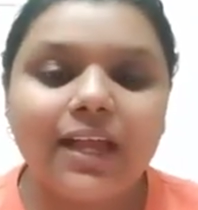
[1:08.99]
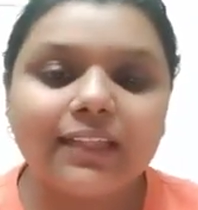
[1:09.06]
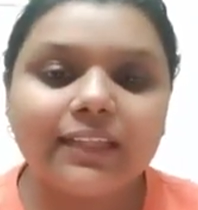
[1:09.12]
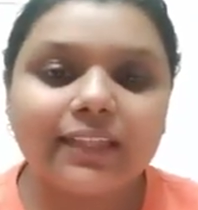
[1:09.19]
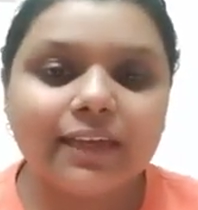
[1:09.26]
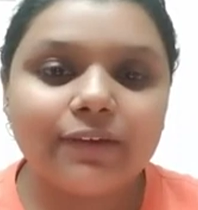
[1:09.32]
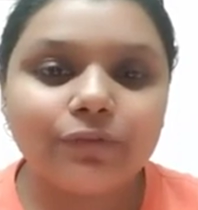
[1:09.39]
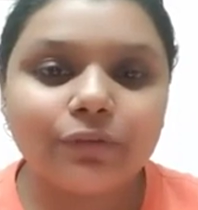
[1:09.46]

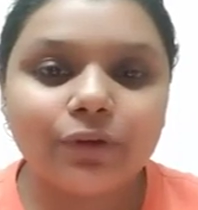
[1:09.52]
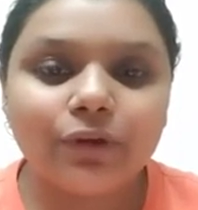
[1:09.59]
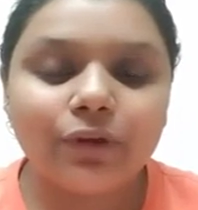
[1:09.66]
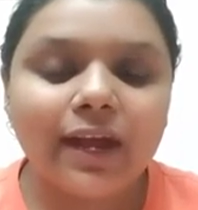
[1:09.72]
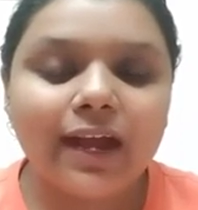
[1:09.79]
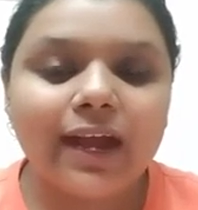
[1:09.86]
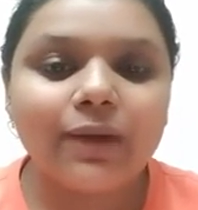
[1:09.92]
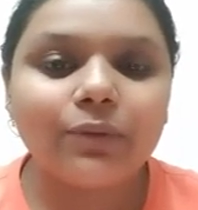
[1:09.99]

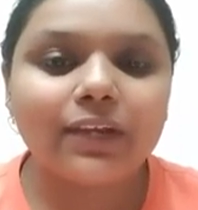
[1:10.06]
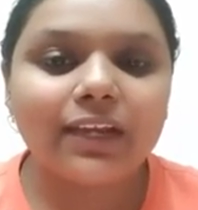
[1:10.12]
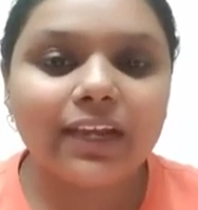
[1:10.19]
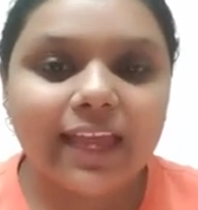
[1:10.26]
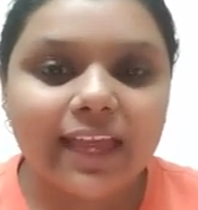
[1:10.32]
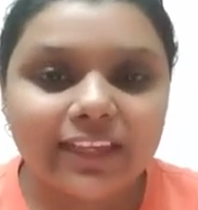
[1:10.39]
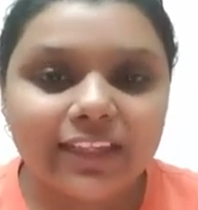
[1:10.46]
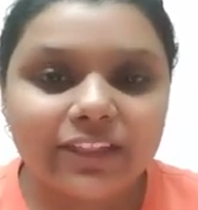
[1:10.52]
Therefore, I would
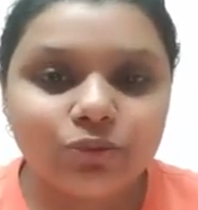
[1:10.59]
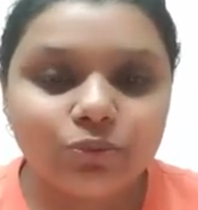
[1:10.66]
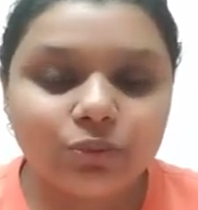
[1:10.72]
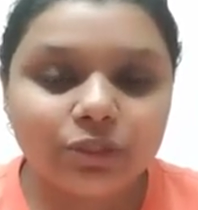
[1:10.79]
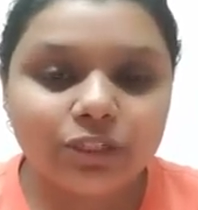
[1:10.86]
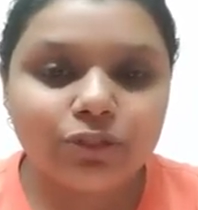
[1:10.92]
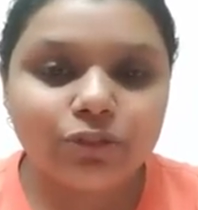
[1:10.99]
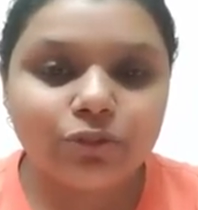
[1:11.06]
like
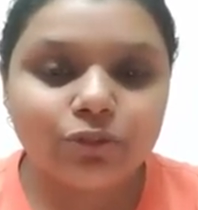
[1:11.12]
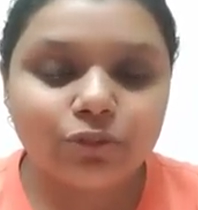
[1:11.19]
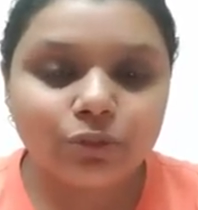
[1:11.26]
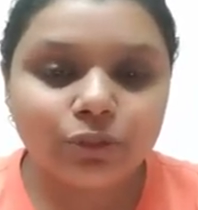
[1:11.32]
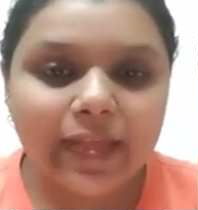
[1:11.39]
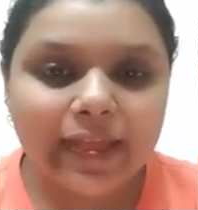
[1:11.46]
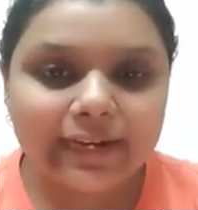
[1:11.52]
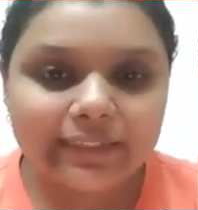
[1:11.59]
students to show
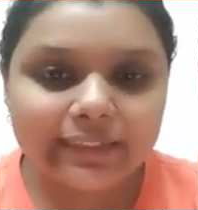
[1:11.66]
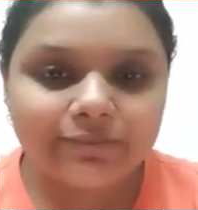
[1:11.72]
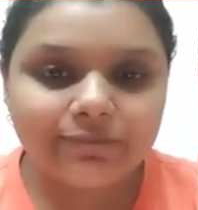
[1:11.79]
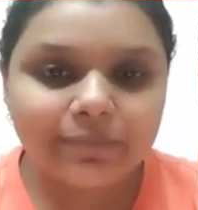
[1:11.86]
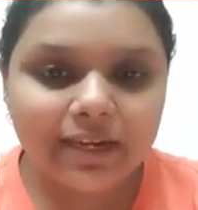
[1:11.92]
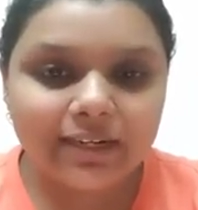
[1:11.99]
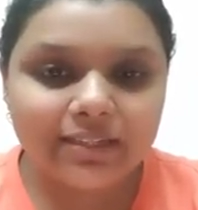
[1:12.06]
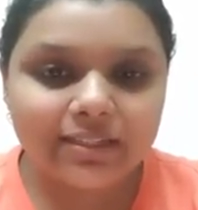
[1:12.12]
active
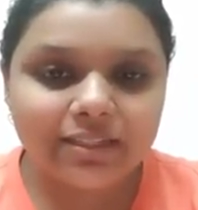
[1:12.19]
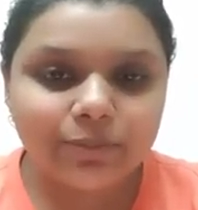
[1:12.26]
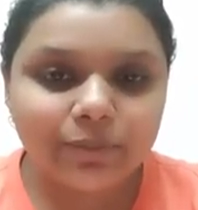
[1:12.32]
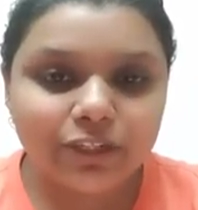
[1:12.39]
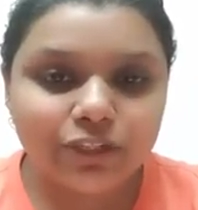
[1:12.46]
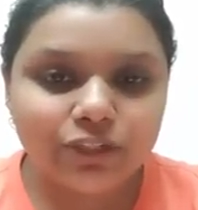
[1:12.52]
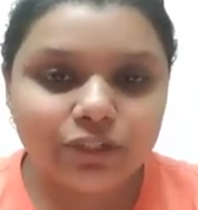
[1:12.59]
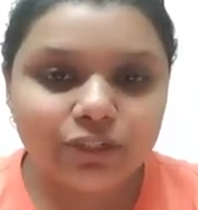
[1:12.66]

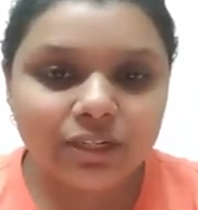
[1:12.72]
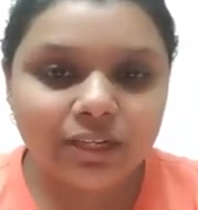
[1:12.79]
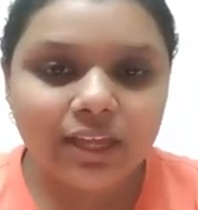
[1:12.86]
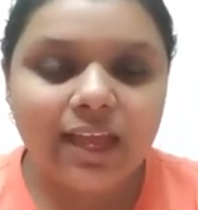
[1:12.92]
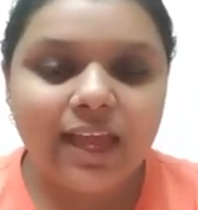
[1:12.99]
participation,